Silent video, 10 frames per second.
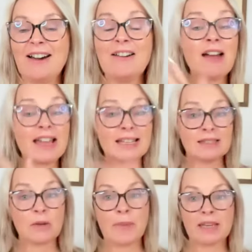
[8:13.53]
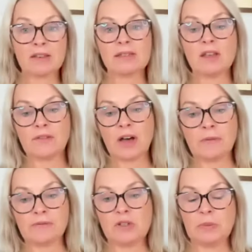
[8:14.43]
All right. So make yourself
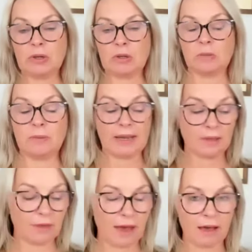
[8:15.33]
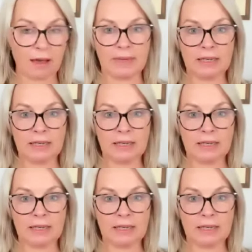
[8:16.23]
comfortable with um,